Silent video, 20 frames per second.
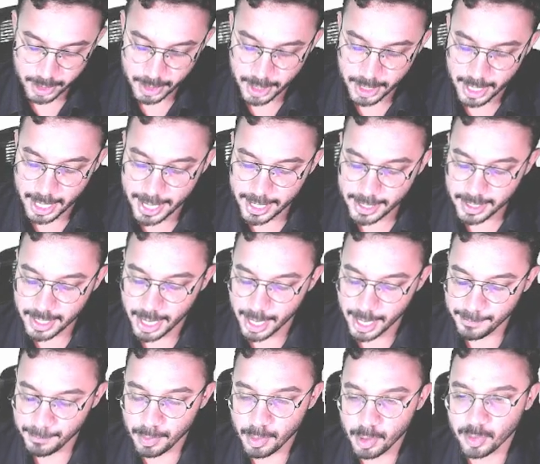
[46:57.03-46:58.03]
And
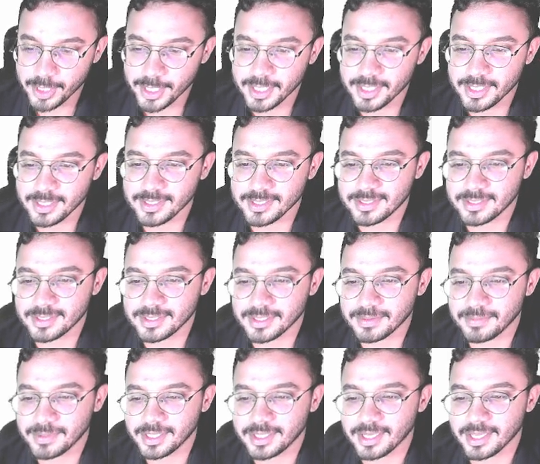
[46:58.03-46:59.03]
hypoxic
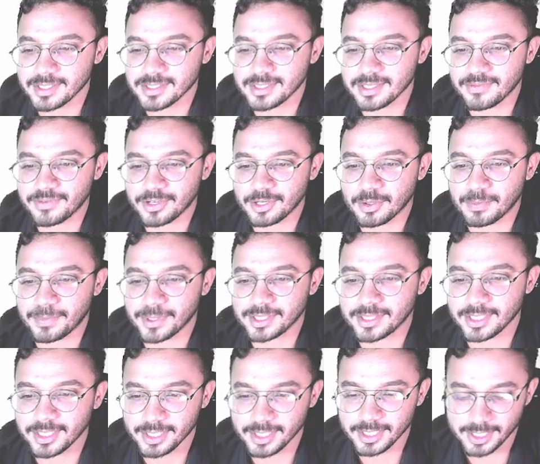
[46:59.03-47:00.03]
ischemic
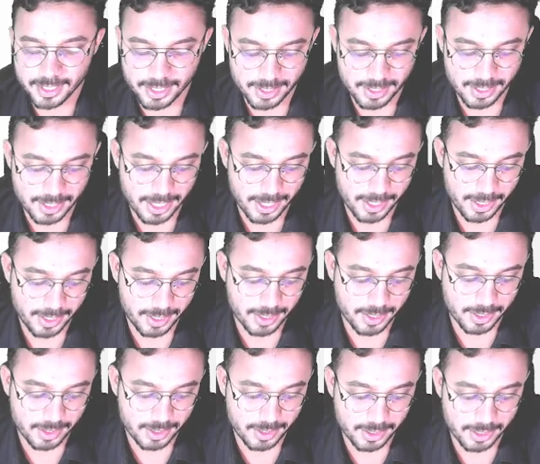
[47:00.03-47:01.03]
encephalopathy, like
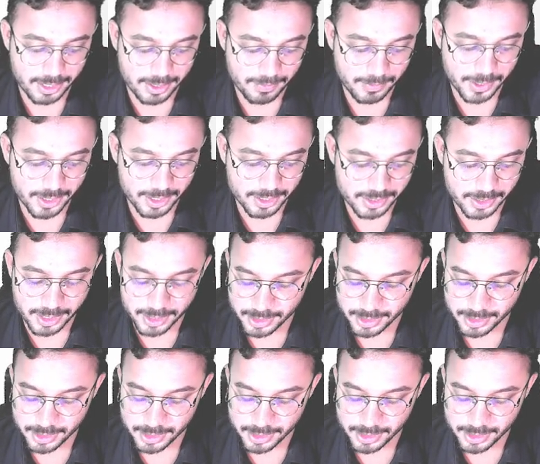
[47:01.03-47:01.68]
let me discuss